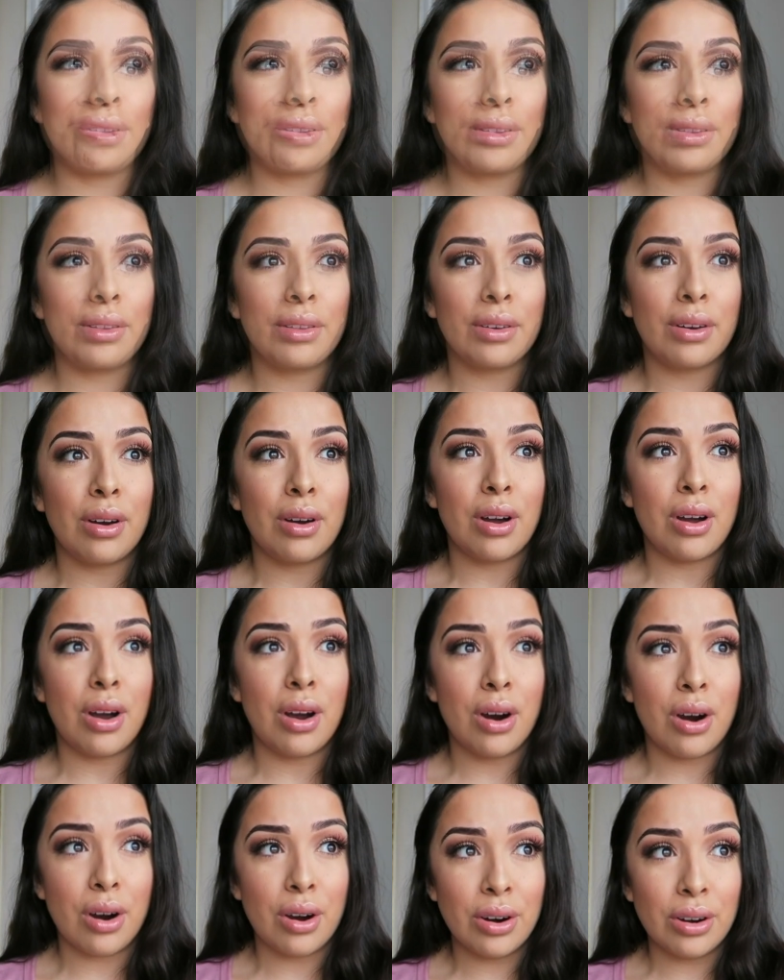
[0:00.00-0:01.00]
The
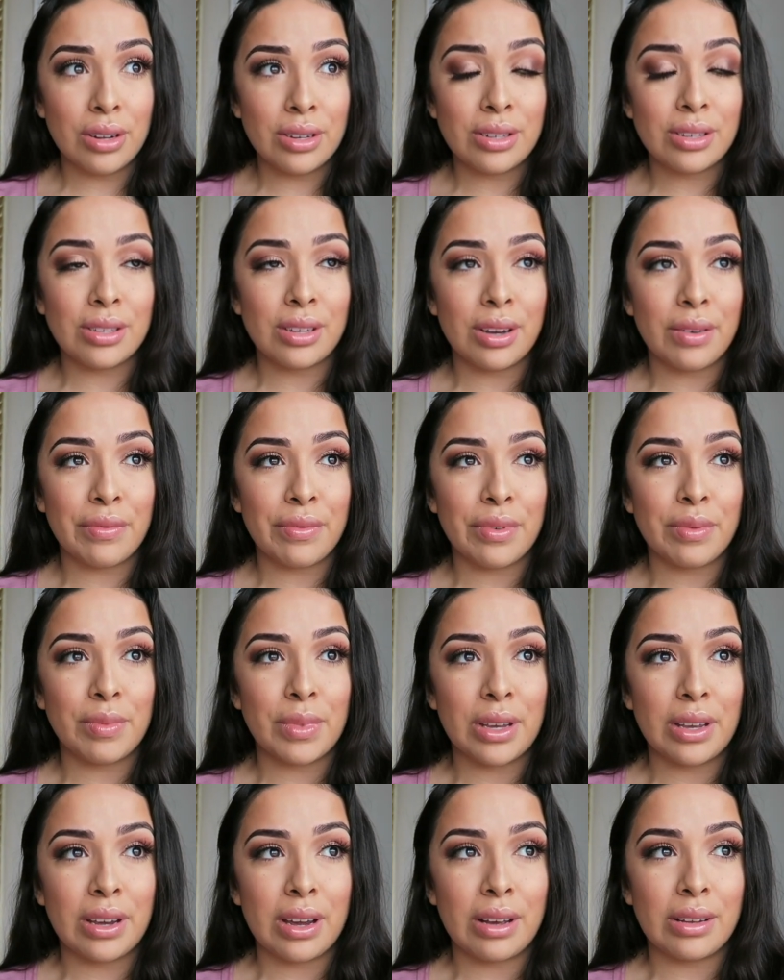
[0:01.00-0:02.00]
hardest thing for
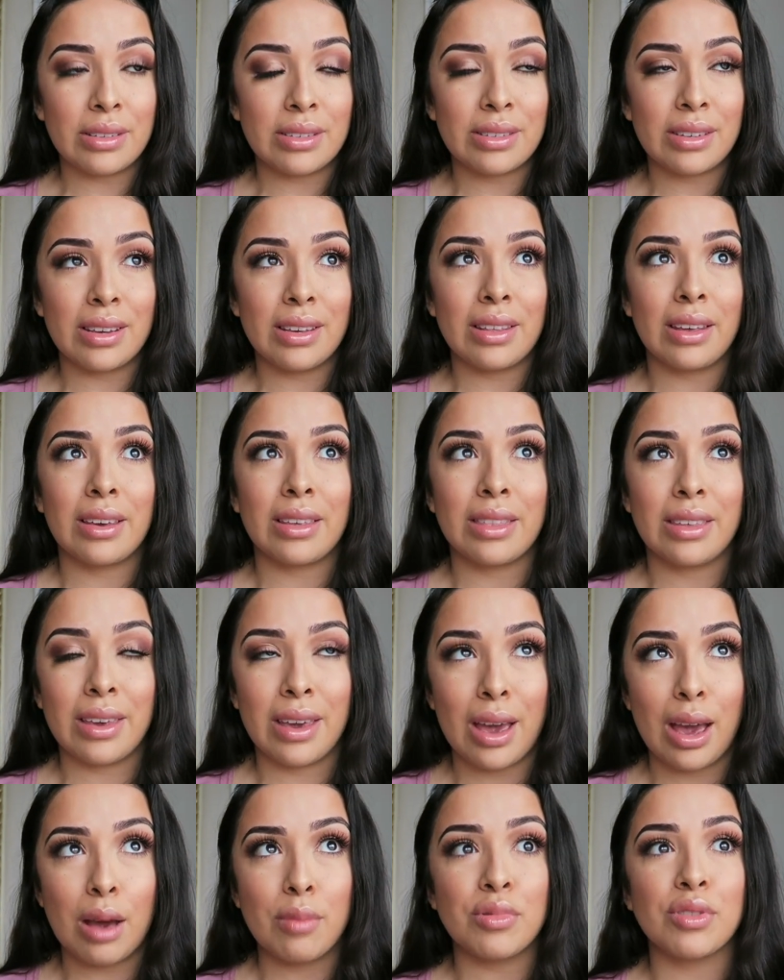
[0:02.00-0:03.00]
me, I'd say like
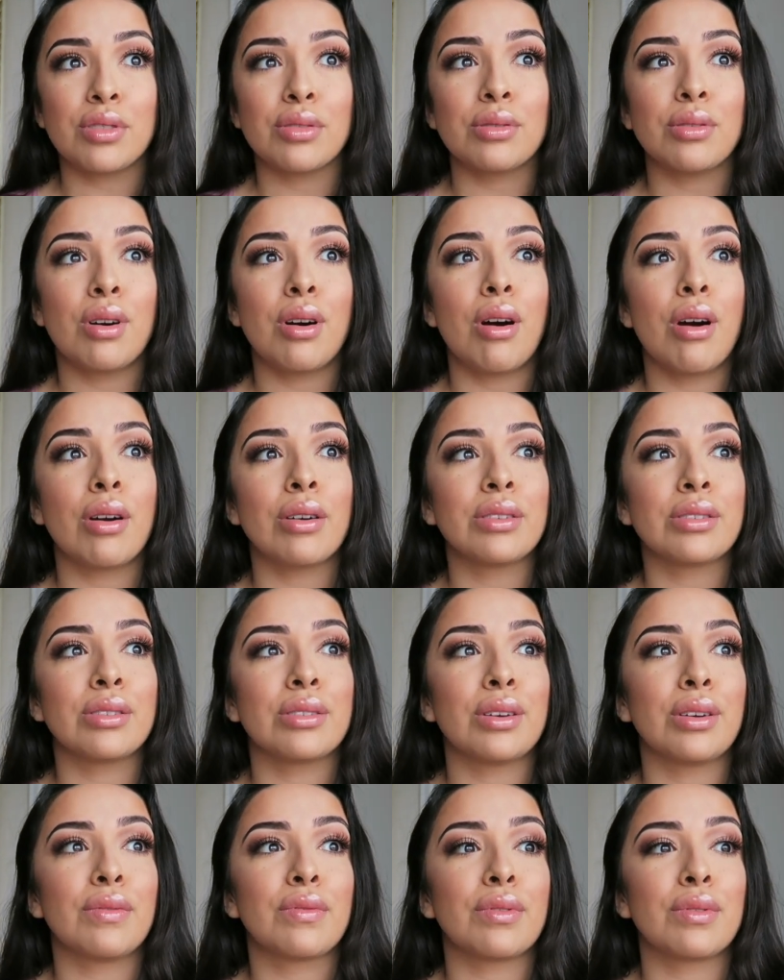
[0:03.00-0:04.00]
the absolute hardest
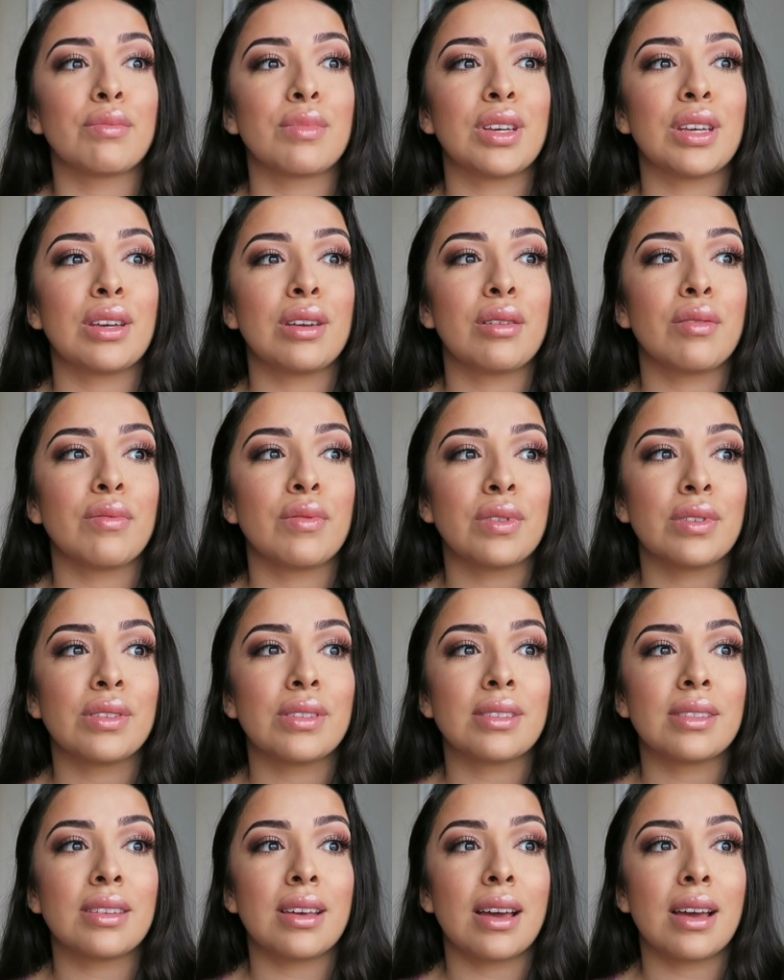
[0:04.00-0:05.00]
thing for me
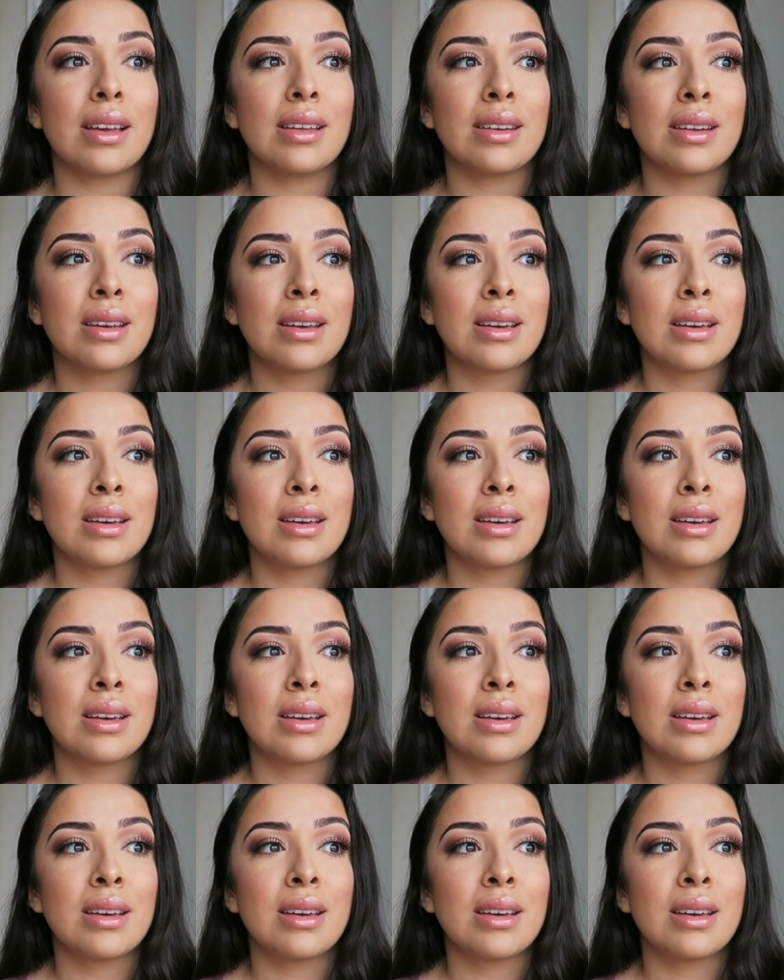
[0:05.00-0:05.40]
was that